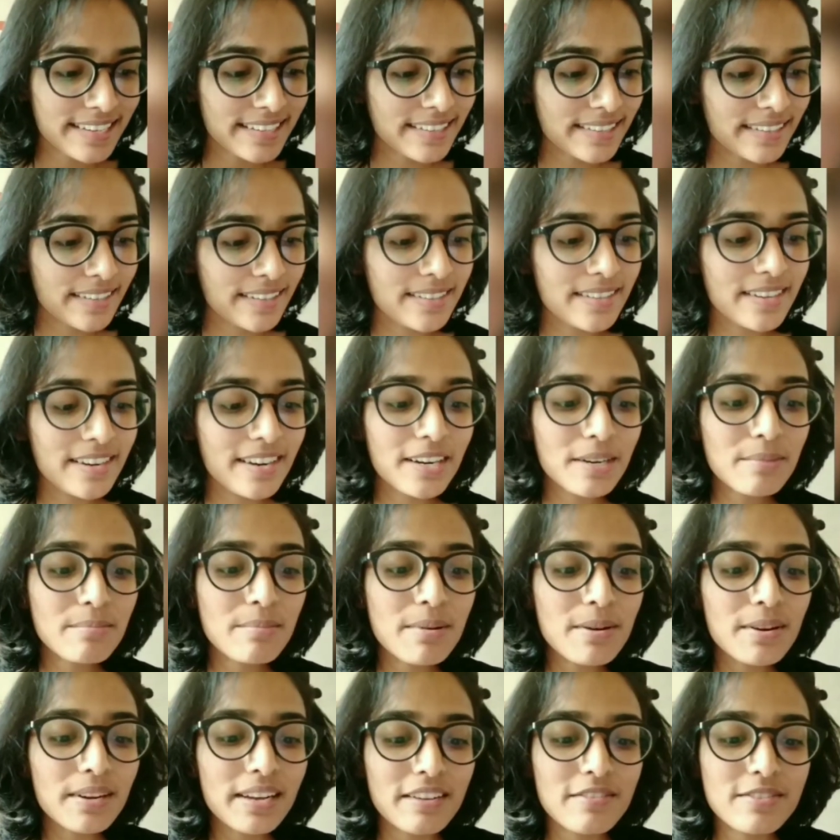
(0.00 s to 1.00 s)
The third
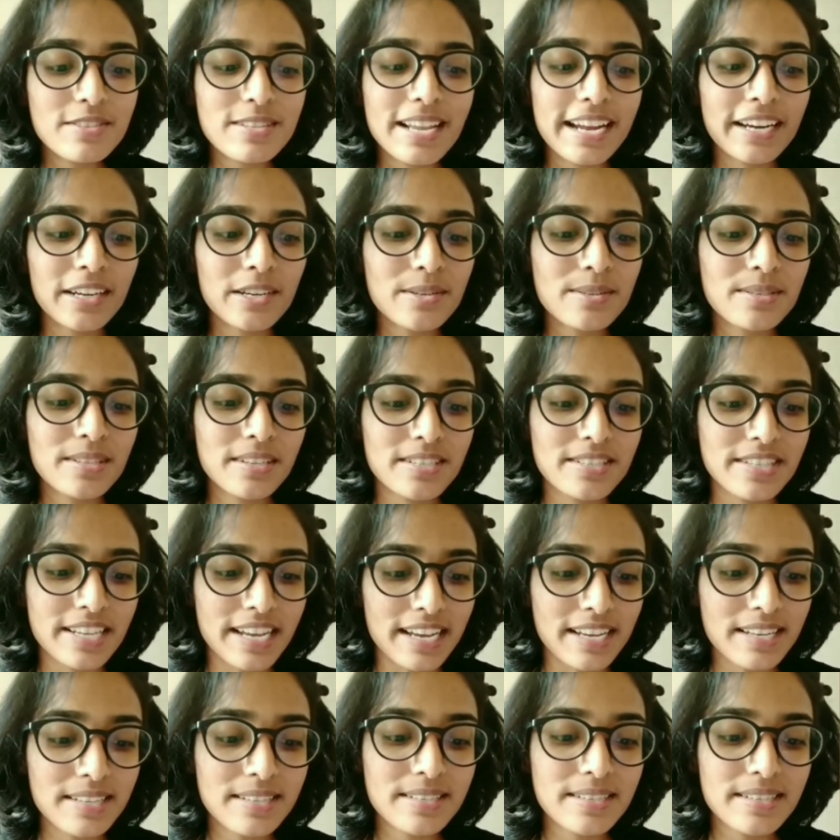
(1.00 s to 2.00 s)
book I would like to
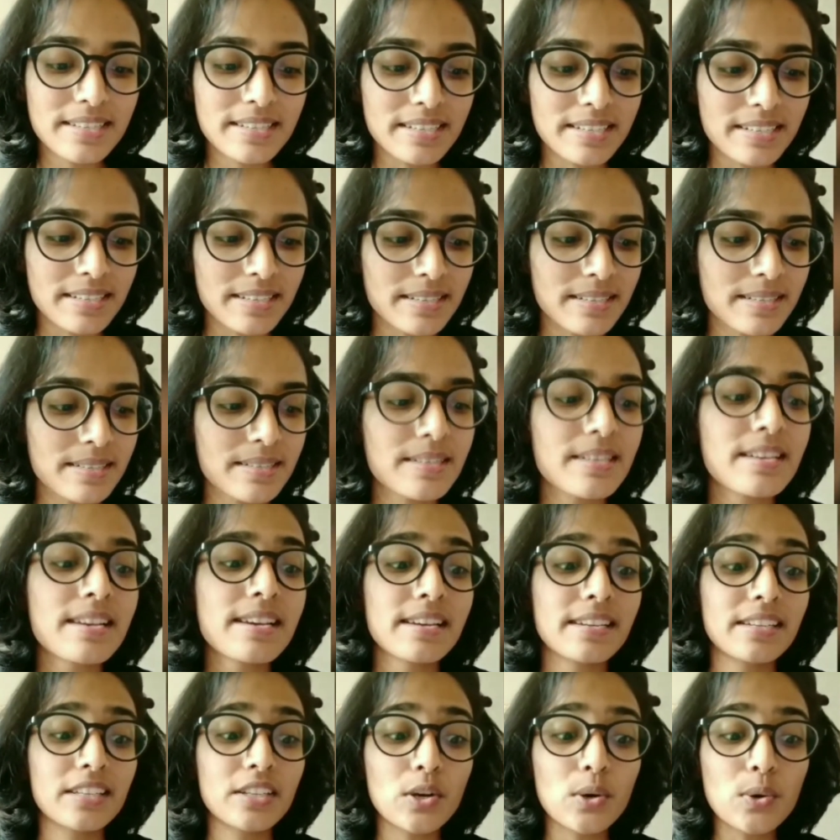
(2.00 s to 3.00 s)
suggest is
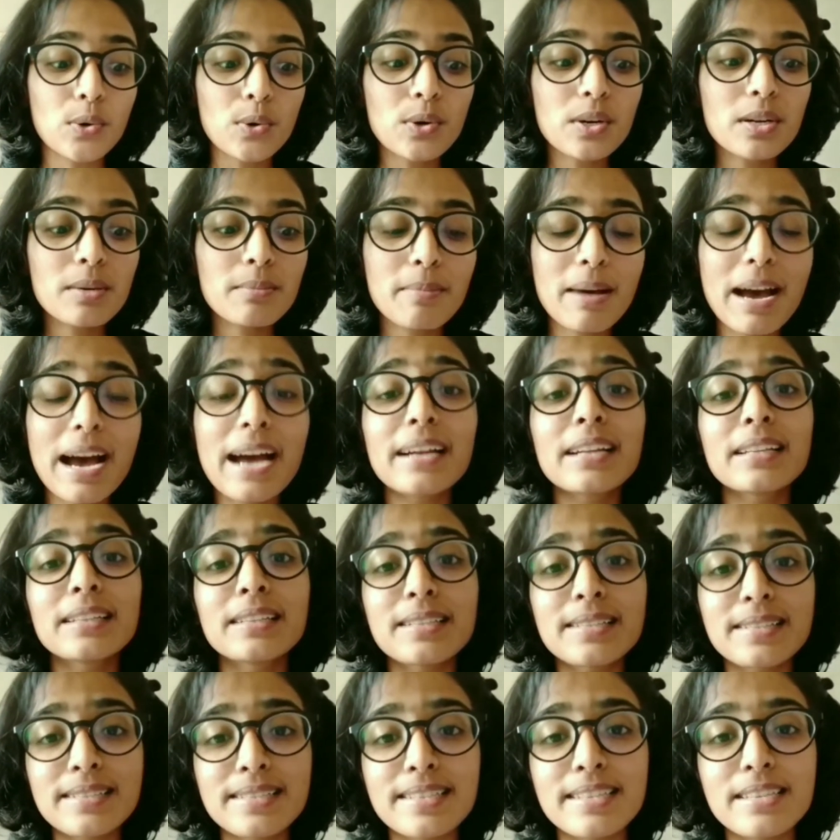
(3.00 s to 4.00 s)
The Old Man and
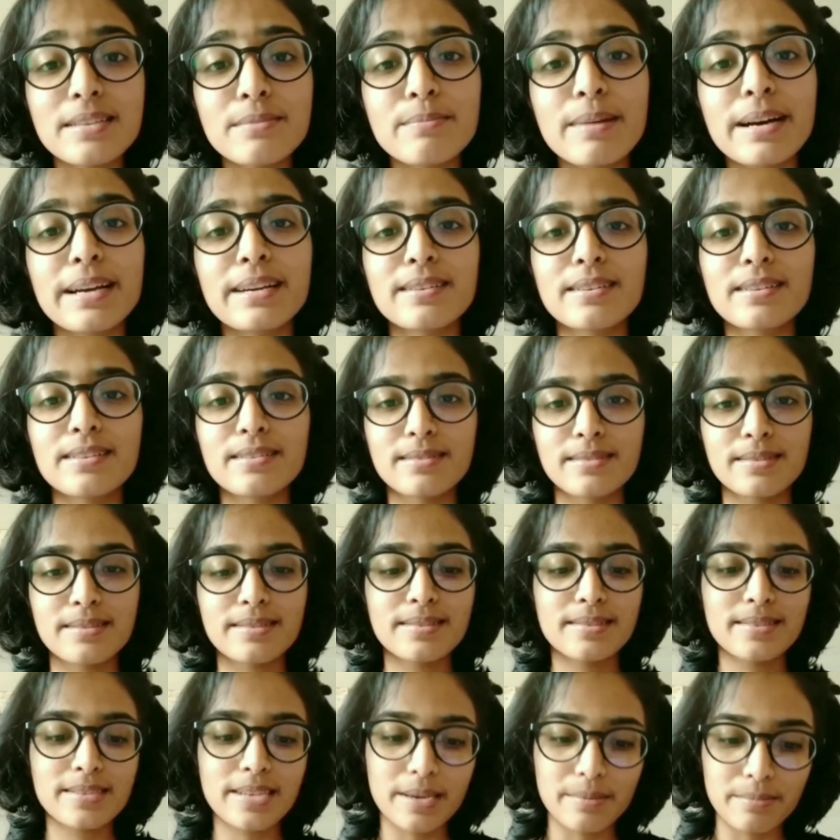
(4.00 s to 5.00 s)
the Sea by
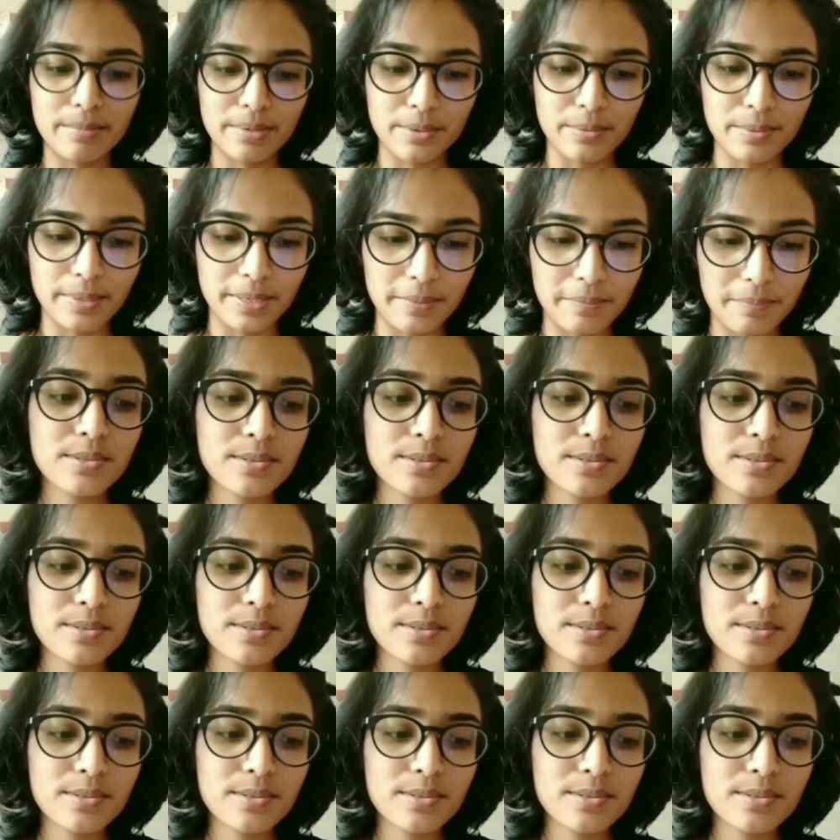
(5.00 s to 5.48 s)
Ernest Hemingway.